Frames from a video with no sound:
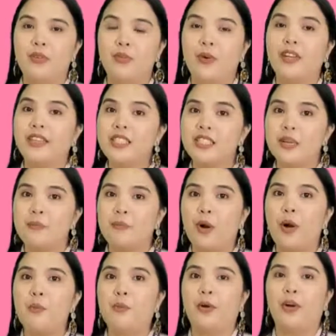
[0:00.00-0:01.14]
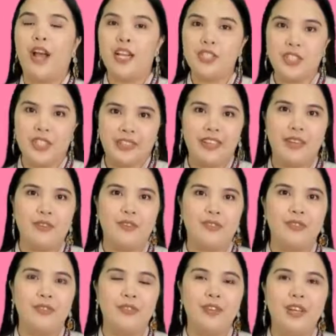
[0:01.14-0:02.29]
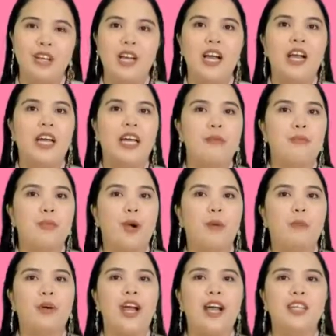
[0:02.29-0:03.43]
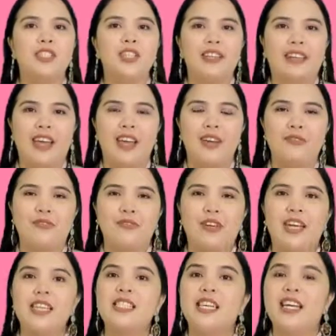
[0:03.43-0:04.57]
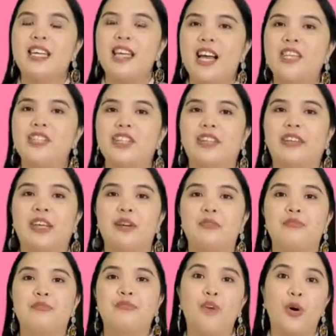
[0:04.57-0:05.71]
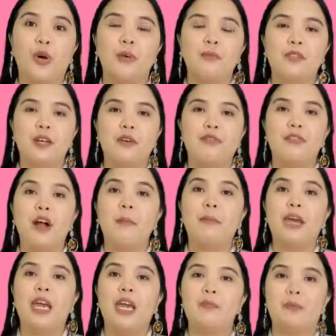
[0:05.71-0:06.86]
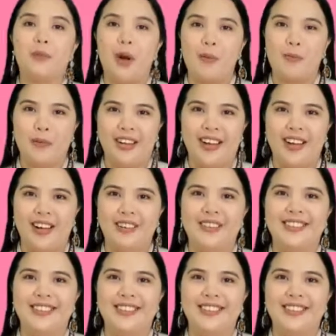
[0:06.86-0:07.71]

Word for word: What is a proper adjective? A proper adjective is an adjective formed from a proper noun.